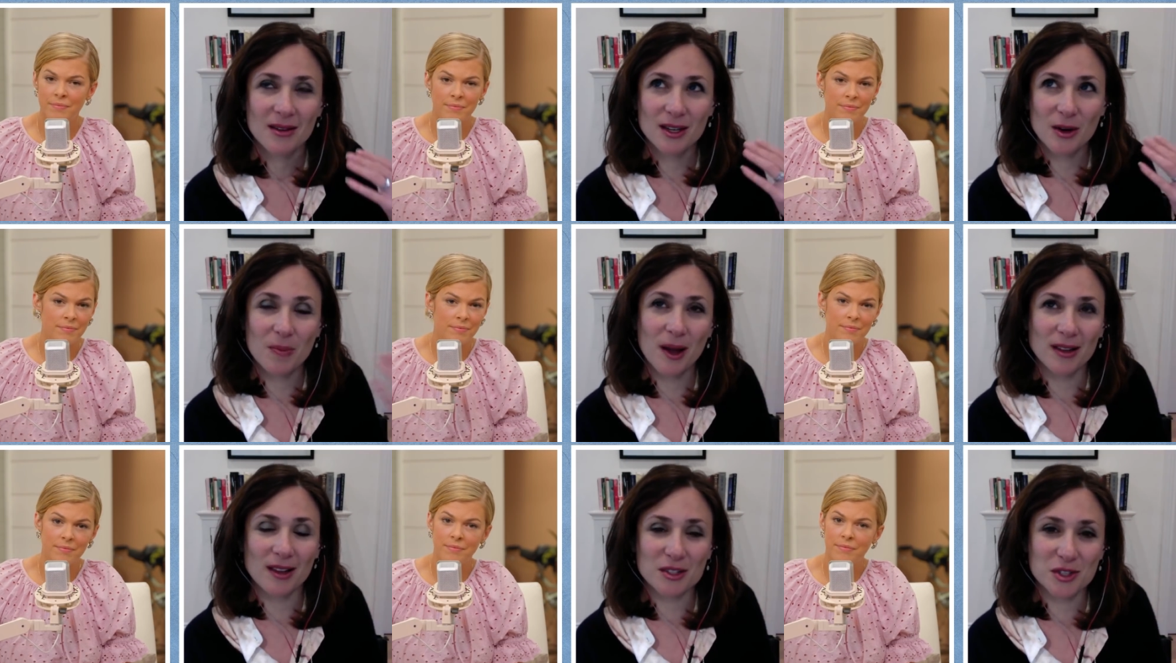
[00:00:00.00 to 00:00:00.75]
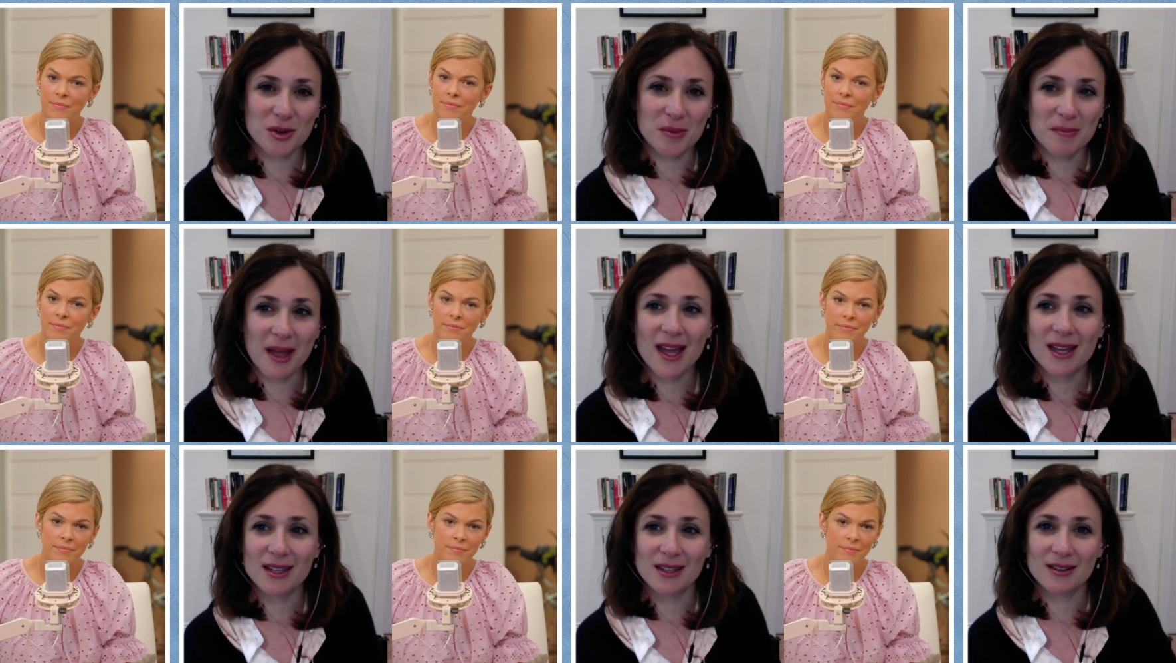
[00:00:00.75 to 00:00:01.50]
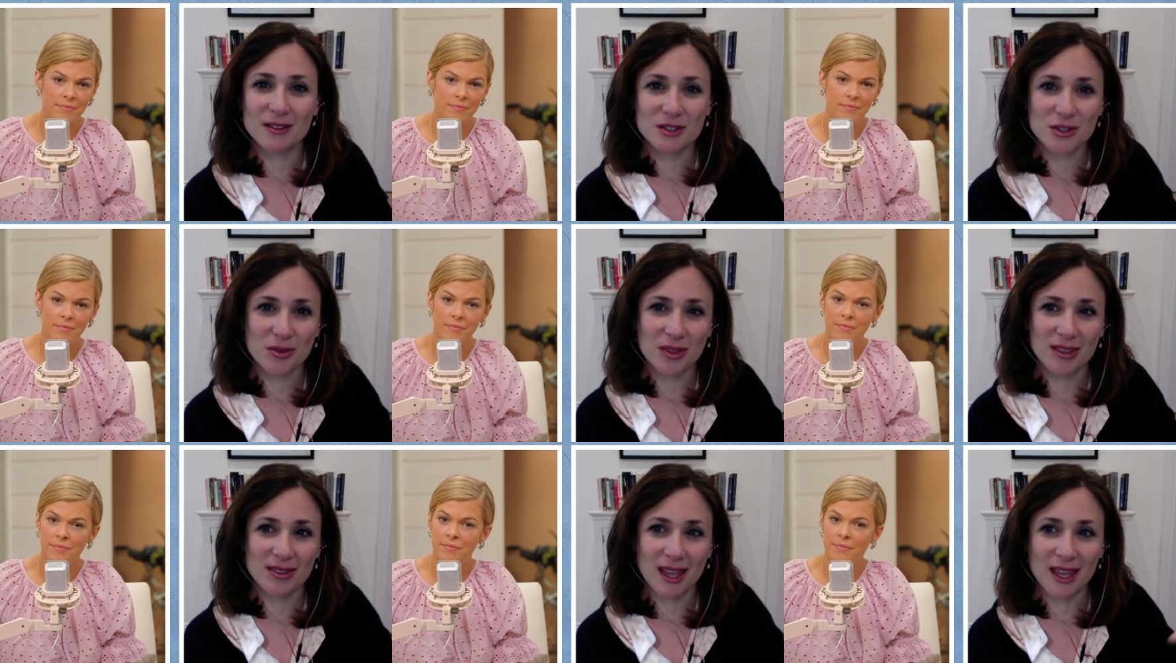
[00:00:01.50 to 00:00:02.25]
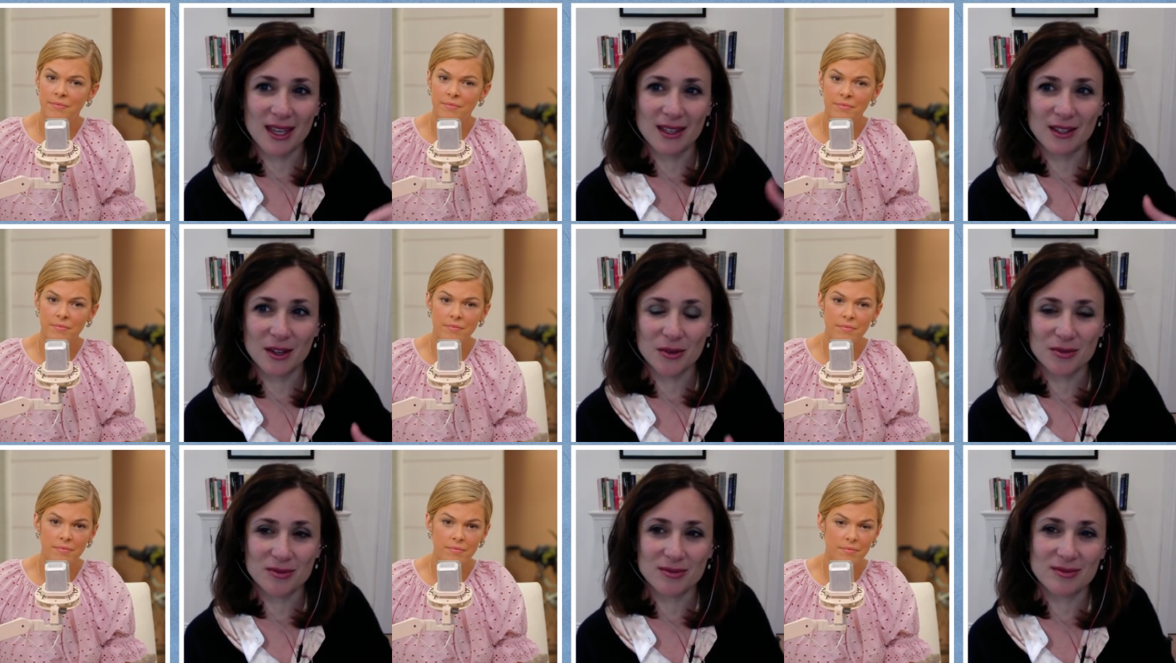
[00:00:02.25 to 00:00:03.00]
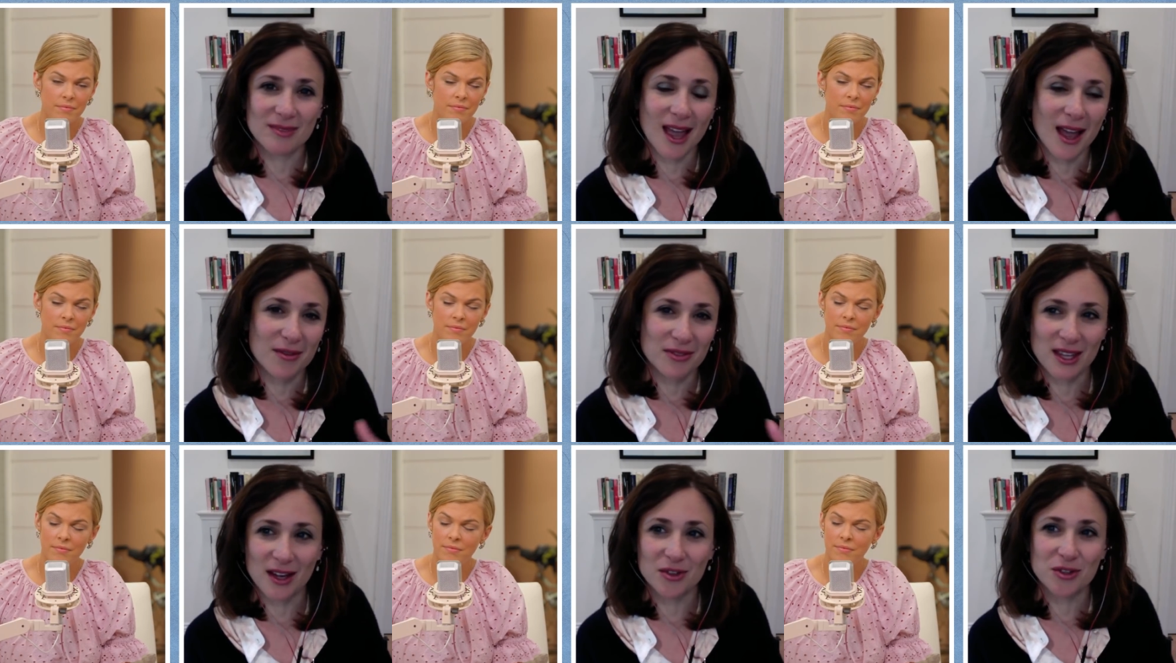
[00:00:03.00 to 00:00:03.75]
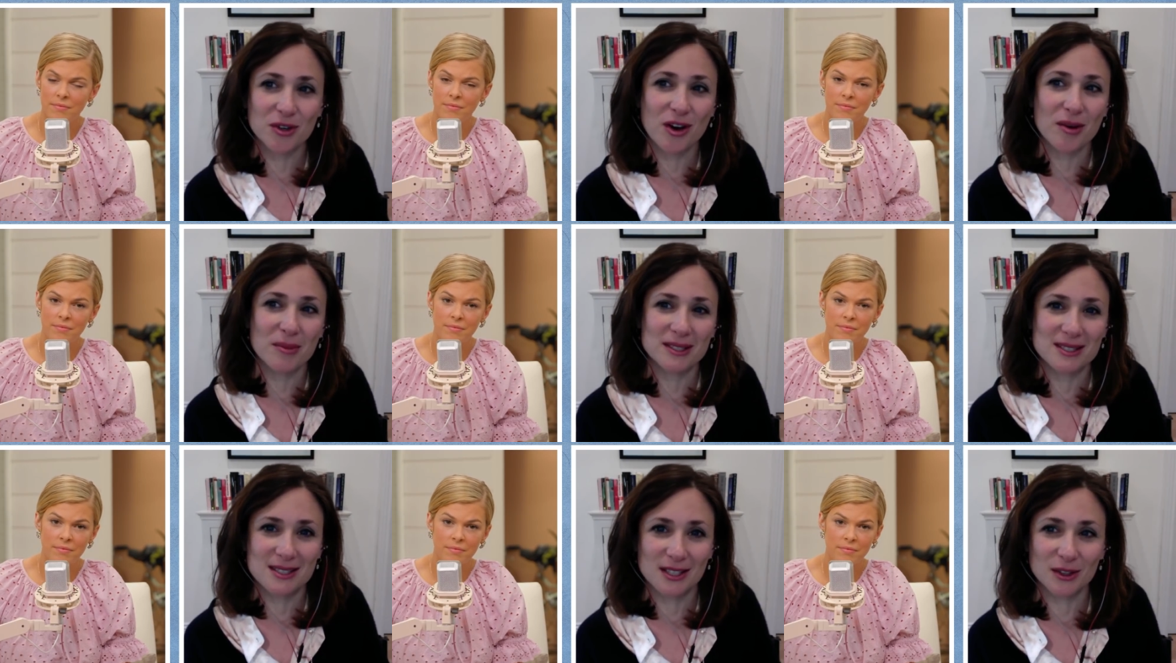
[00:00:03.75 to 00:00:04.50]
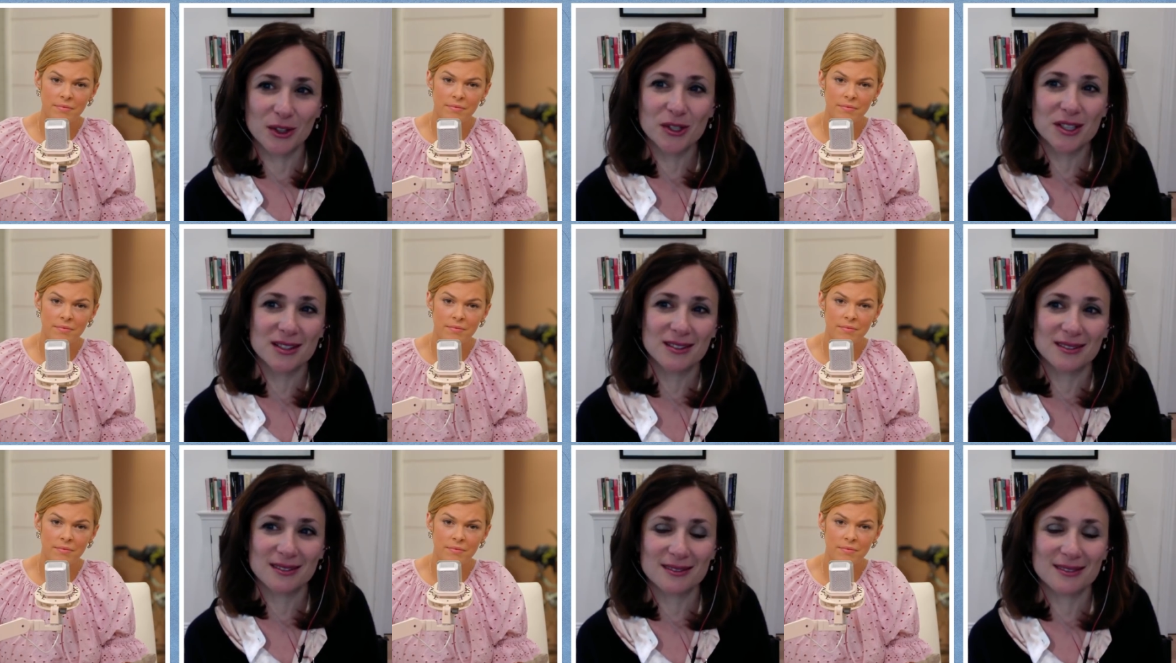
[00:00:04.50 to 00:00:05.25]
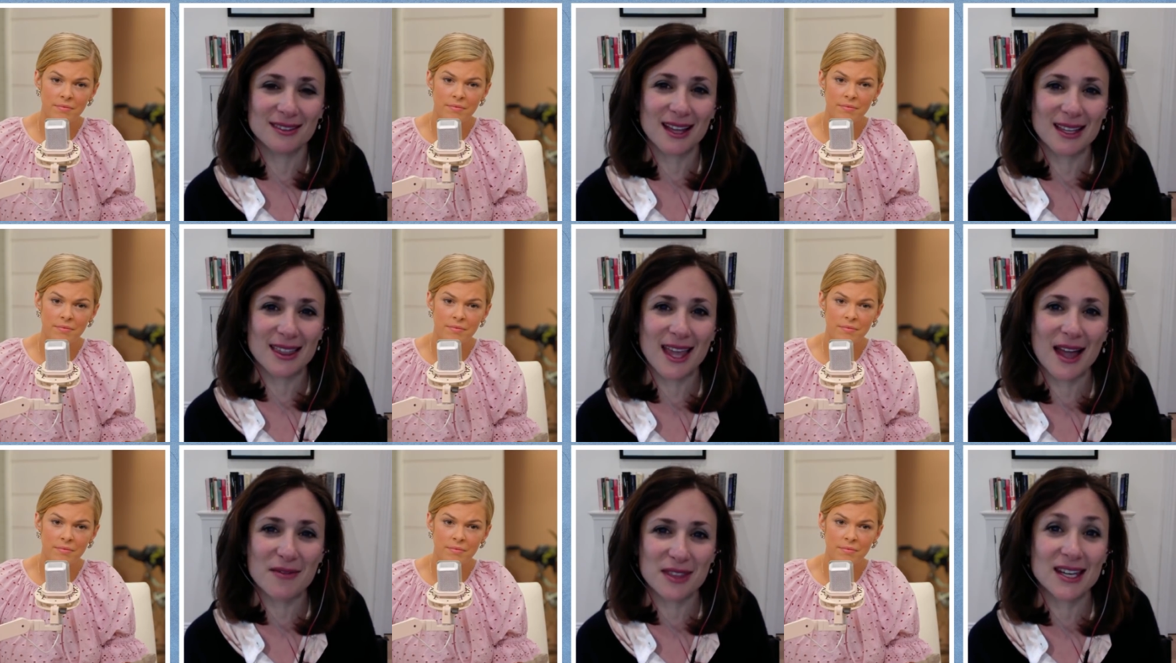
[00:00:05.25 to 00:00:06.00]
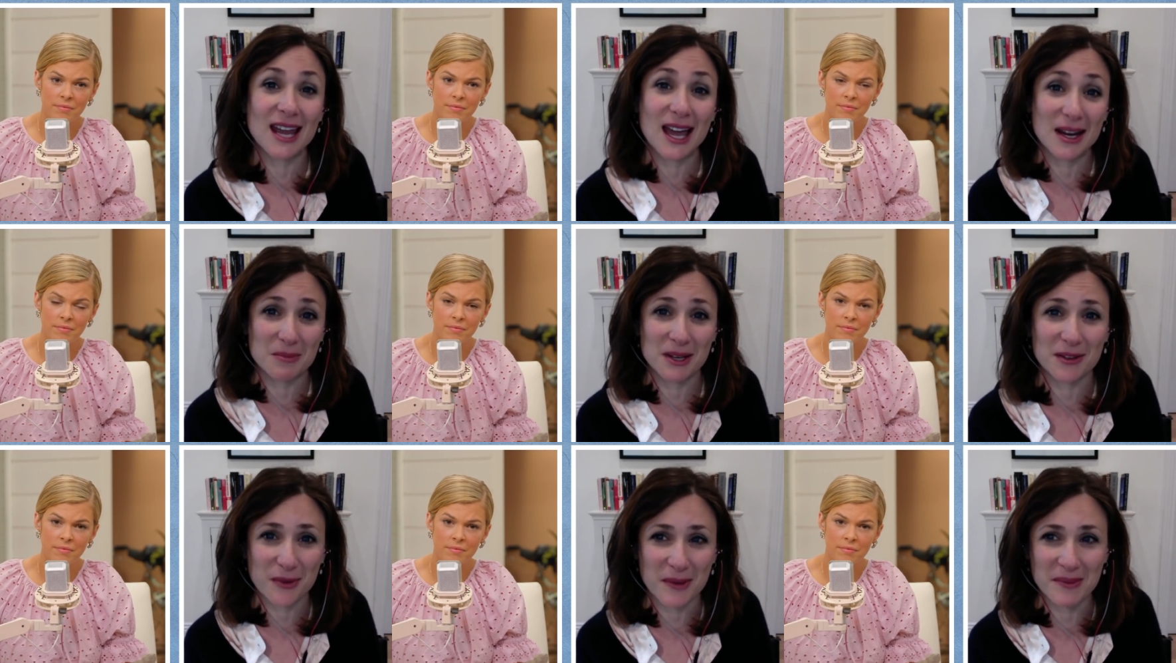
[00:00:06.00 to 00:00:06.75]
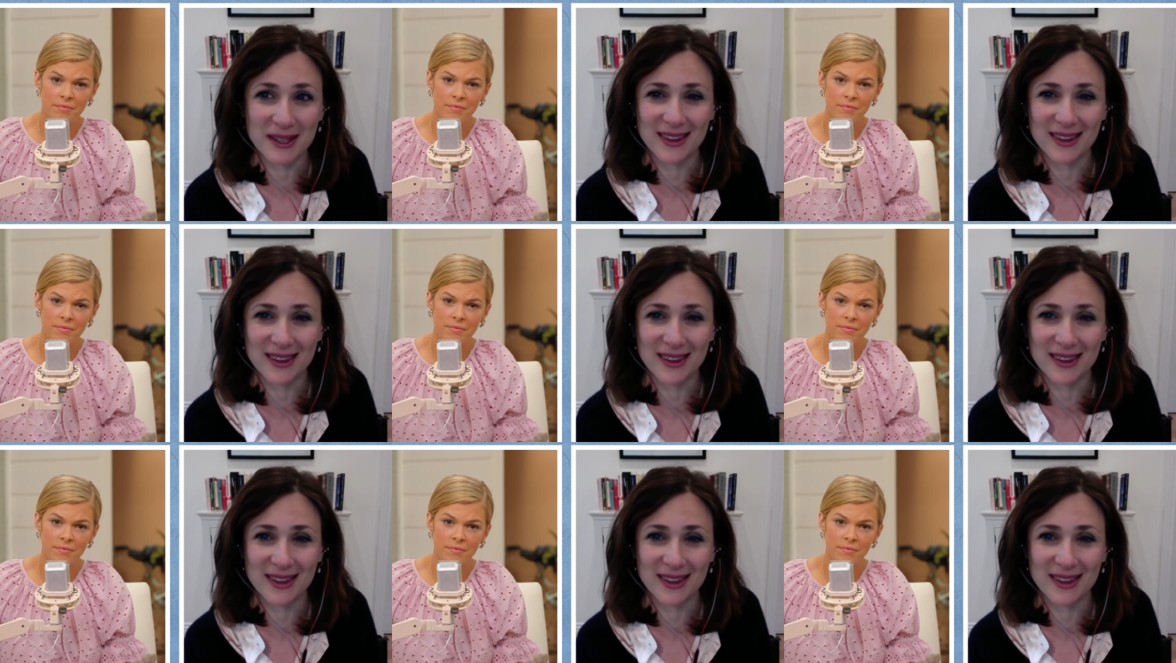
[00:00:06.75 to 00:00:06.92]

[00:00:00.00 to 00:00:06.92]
Speaker 1: you know, biological men, so that they, you know, have the undergarments to look like they have the anatomy of women